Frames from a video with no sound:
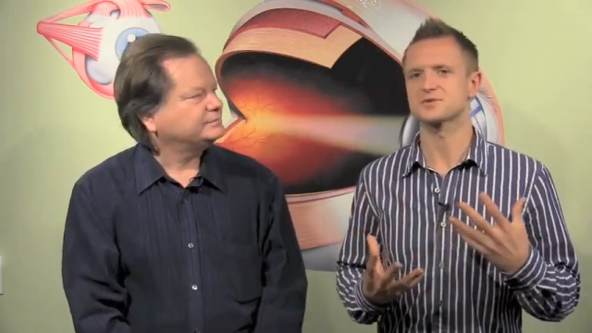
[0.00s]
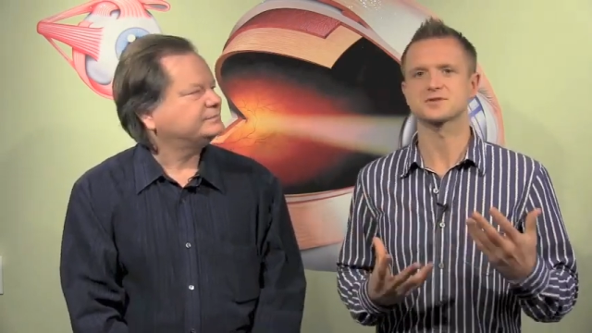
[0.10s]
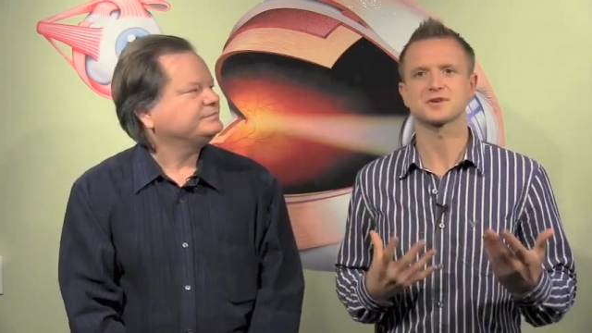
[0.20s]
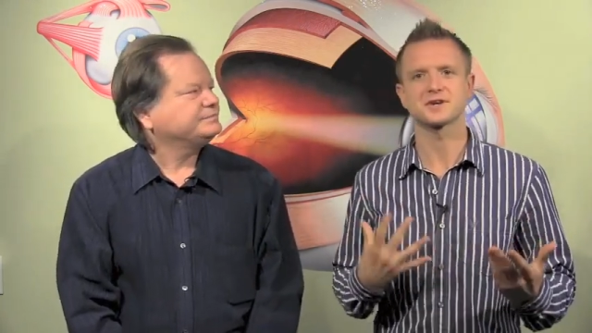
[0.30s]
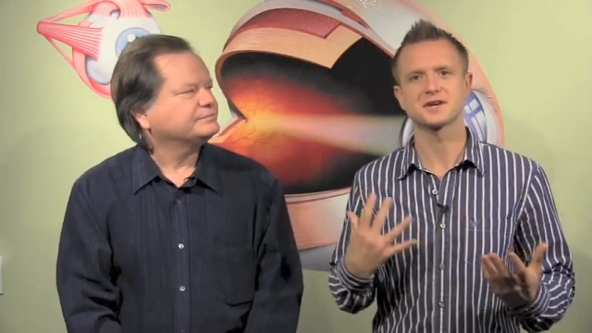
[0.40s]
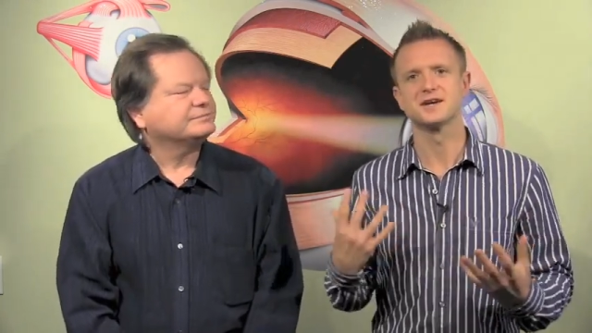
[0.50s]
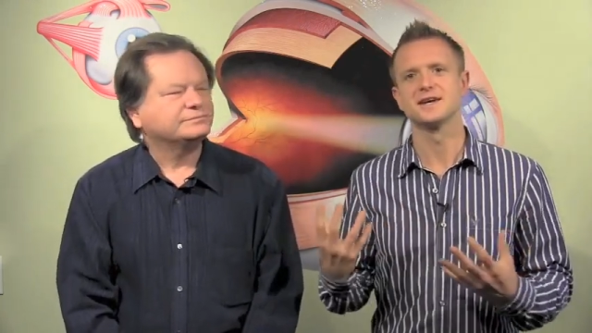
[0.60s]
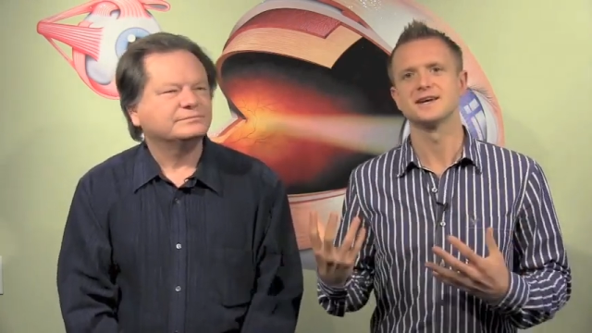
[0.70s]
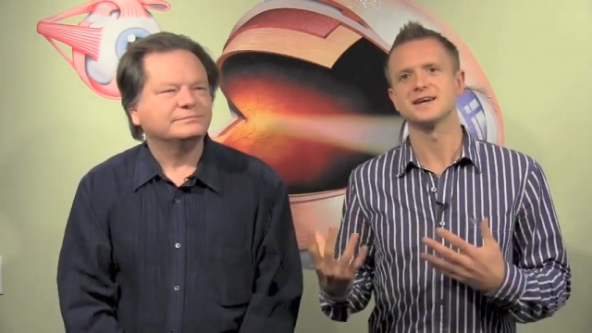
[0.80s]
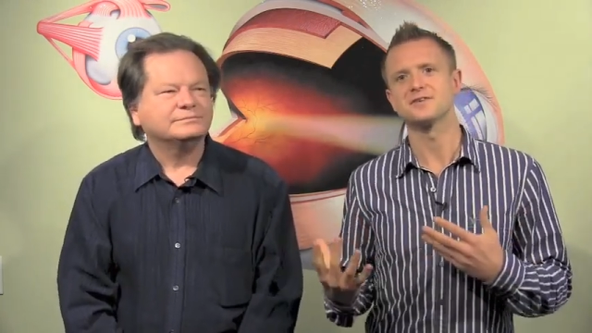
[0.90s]
Speaker 1: just like
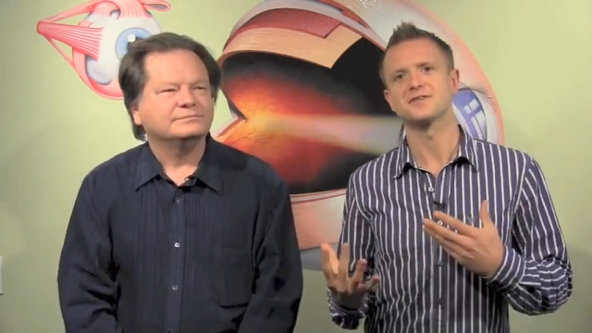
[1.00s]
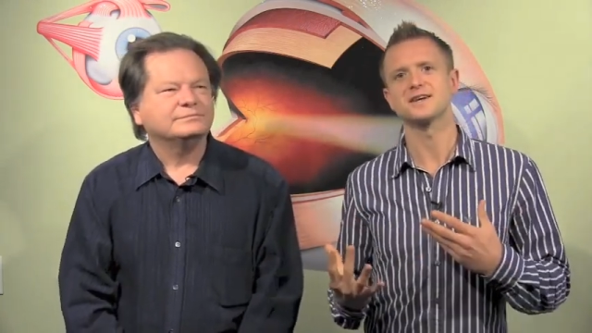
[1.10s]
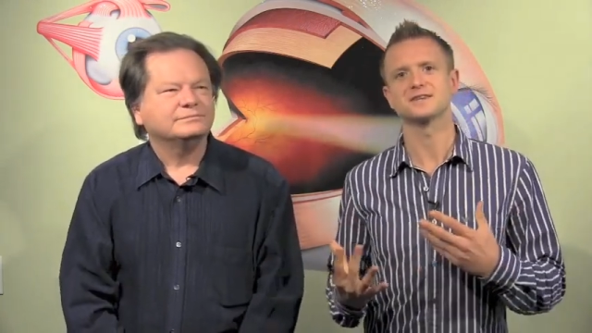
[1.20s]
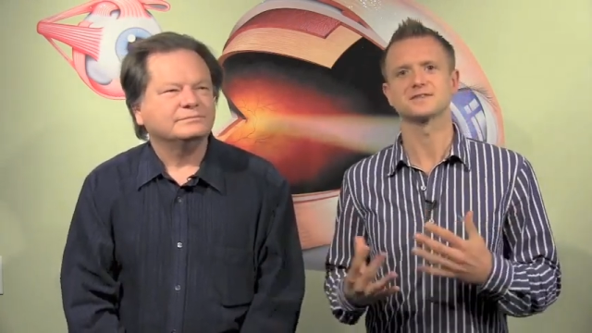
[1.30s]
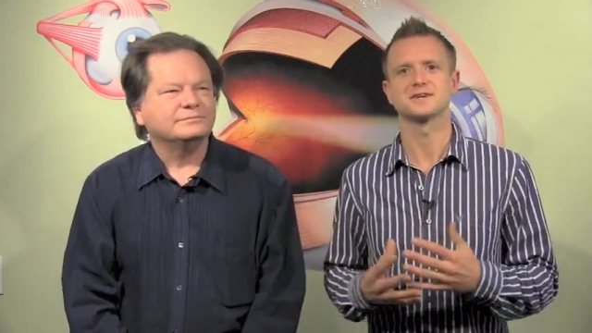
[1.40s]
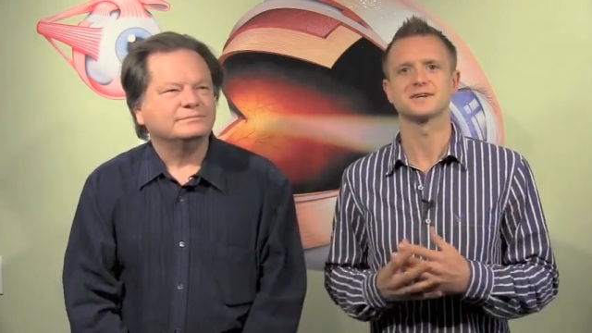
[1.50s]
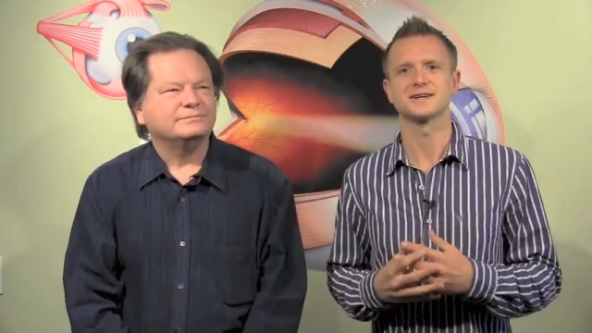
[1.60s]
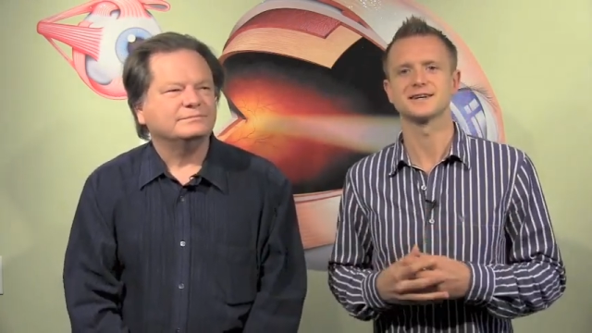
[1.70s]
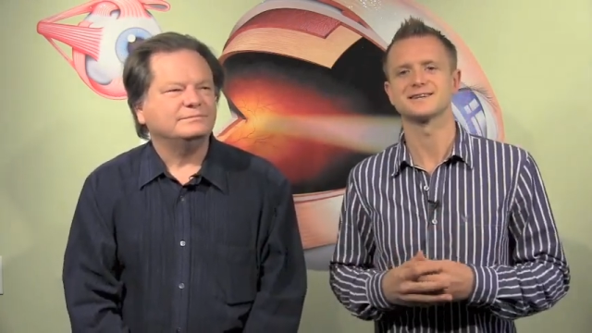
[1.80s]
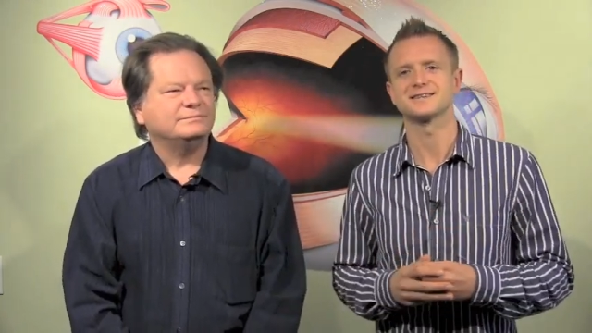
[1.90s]
if there's
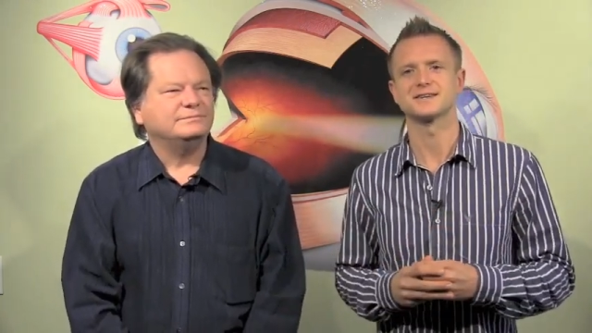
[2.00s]
a,